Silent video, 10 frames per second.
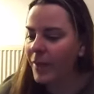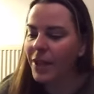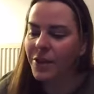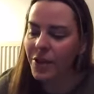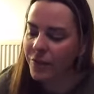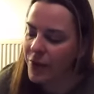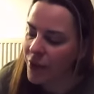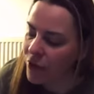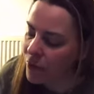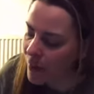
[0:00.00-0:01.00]
And shifting
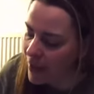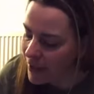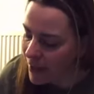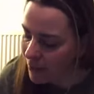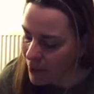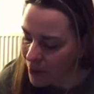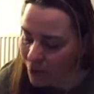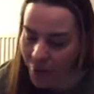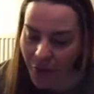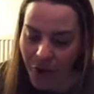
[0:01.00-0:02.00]
your awareness up to your
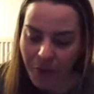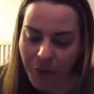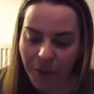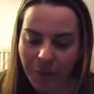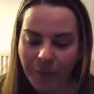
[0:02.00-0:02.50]
throat.